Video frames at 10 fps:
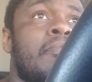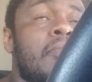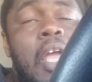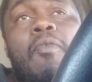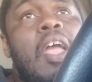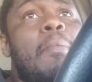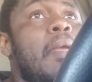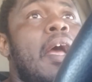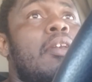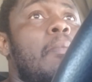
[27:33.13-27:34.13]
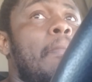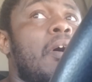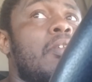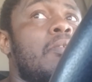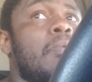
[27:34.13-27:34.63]
They ran me out the
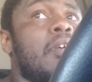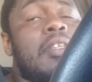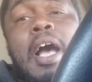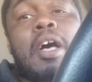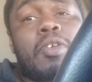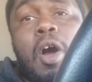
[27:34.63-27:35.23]
building because I was